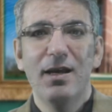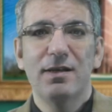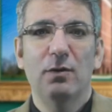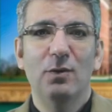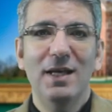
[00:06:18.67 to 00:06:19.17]

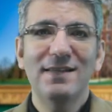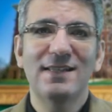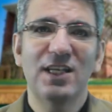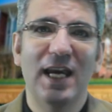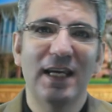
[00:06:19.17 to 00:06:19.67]
So
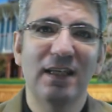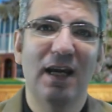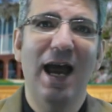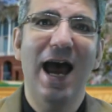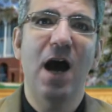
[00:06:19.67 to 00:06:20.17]
let's check
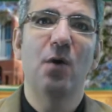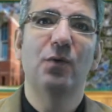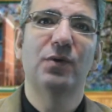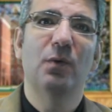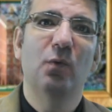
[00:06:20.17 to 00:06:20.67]

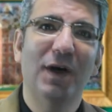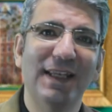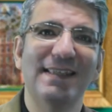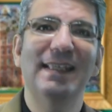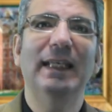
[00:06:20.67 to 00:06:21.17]
out what
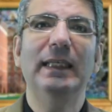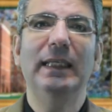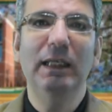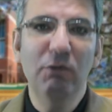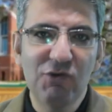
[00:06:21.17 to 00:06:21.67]
is the
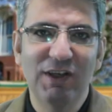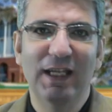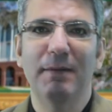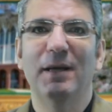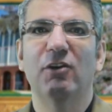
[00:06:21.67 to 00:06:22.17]
New
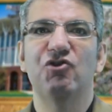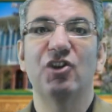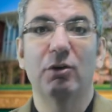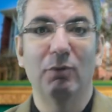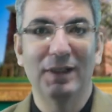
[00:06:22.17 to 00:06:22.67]
Zealand
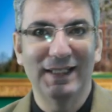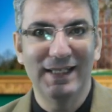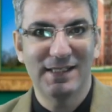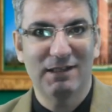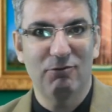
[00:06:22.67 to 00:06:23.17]
Immigration Green
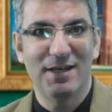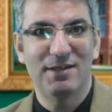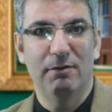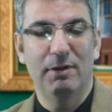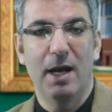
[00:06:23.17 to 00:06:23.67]
List
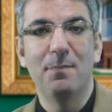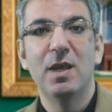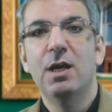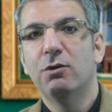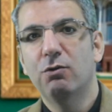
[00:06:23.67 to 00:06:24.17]
criteria.
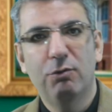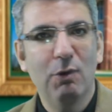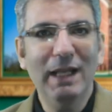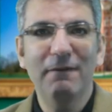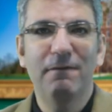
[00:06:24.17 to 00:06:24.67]
To
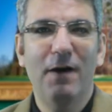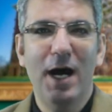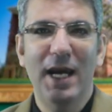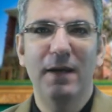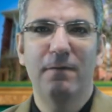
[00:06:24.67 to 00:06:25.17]

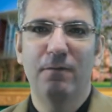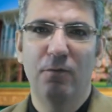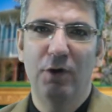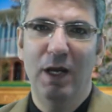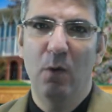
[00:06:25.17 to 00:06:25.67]
qualify
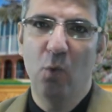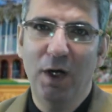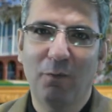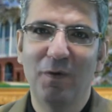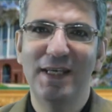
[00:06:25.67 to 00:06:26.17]
for a
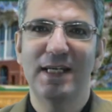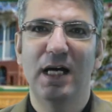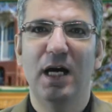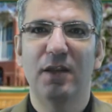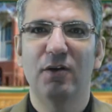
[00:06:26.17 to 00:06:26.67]
work
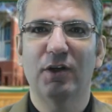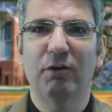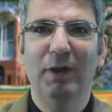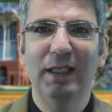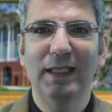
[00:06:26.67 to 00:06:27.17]
visa under the
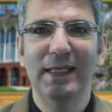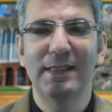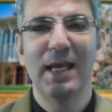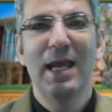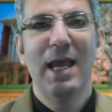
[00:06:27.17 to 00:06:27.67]
Green
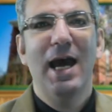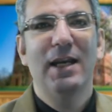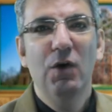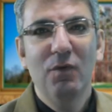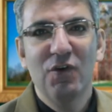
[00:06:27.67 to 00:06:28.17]
List, an
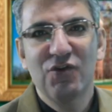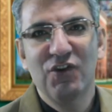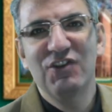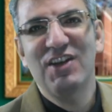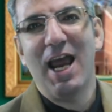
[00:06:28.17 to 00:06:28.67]

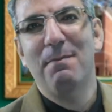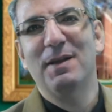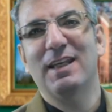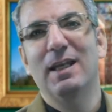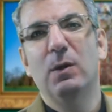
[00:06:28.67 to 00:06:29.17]
overseas
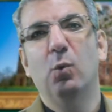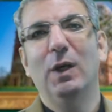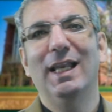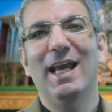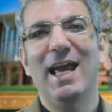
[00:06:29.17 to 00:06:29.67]
applicant
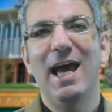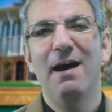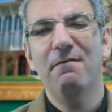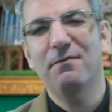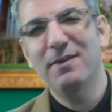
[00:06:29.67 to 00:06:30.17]
will
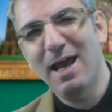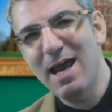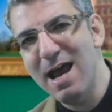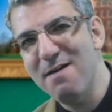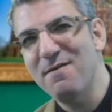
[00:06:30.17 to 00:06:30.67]
have to
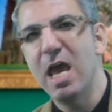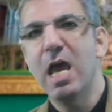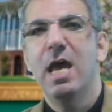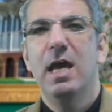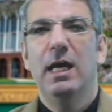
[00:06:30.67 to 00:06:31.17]
have
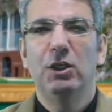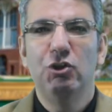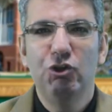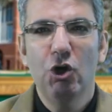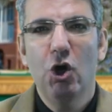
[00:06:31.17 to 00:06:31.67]
a
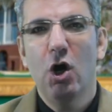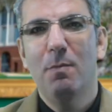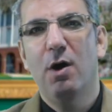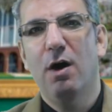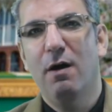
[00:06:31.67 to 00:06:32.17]

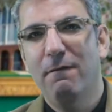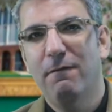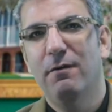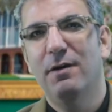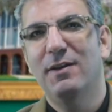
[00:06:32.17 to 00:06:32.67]
job
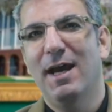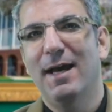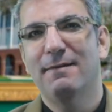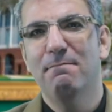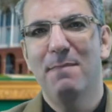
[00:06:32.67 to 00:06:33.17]
offer
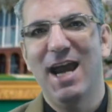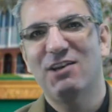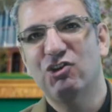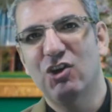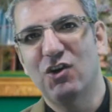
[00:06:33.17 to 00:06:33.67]
that
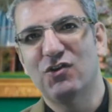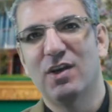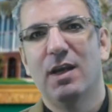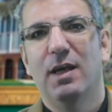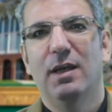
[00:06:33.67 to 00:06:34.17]
matches
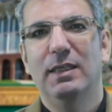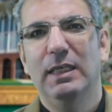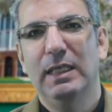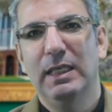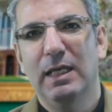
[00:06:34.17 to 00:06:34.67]

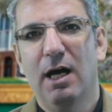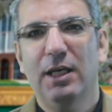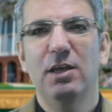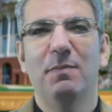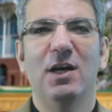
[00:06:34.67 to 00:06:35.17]
the
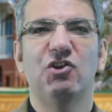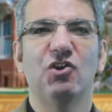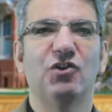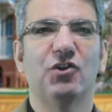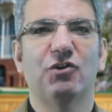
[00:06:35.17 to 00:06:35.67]

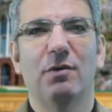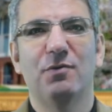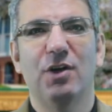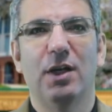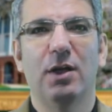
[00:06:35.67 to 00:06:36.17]
occupation
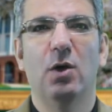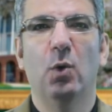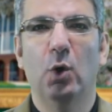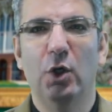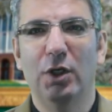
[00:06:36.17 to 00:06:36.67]
description
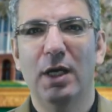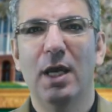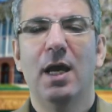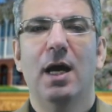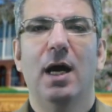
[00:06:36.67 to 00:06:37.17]
or
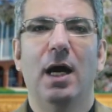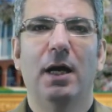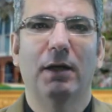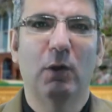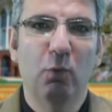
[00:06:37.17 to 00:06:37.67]

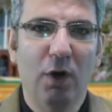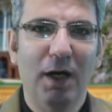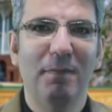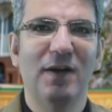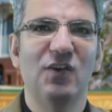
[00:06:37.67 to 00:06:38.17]

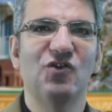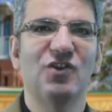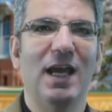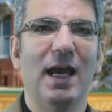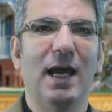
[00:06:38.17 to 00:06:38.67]

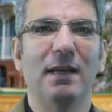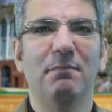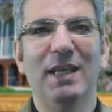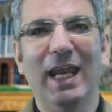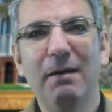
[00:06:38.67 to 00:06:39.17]
requirements
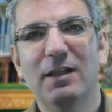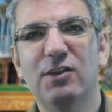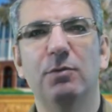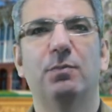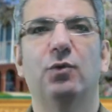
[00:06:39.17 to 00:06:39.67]
and be able
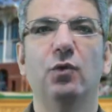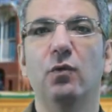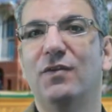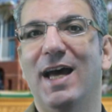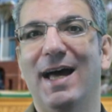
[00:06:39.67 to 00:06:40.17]
to
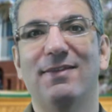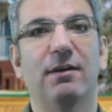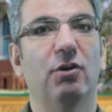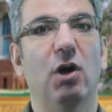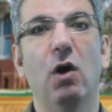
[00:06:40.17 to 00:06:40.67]
prove that
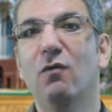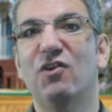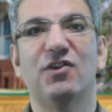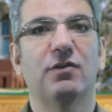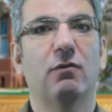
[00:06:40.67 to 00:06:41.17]
their
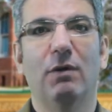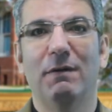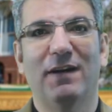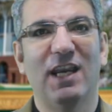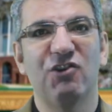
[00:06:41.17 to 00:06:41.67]
overseas
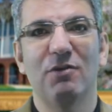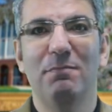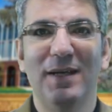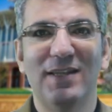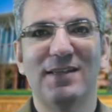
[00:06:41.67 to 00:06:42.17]

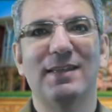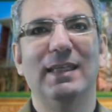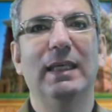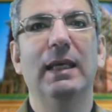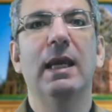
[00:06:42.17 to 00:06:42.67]
qualification meets
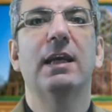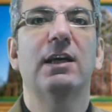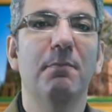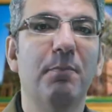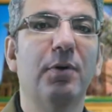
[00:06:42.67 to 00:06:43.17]
the
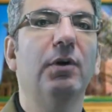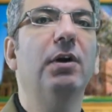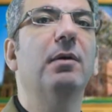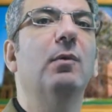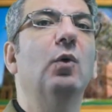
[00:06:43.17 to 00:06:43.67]

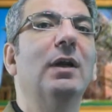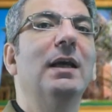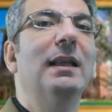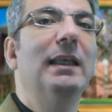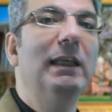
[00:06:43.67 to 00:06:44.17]
comparable
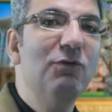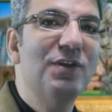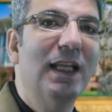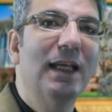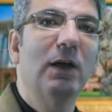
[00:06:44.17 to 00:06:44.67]
New
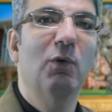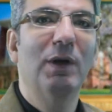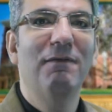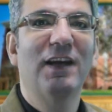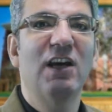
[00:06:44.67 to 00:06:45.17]
Zealand
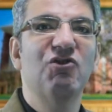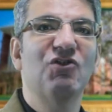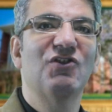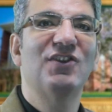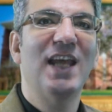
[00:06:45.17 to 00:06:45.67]

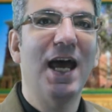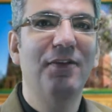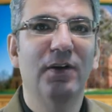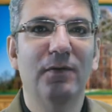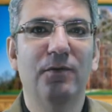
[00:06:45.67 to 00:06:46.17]
qualification
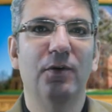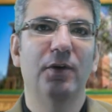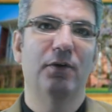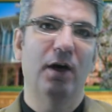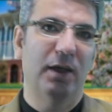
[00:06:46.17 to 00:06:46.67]
standard for
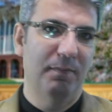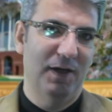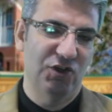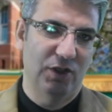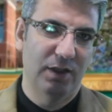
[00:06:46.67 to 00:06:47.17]
their
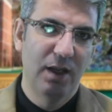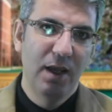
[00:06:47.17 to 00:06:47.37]
occupation.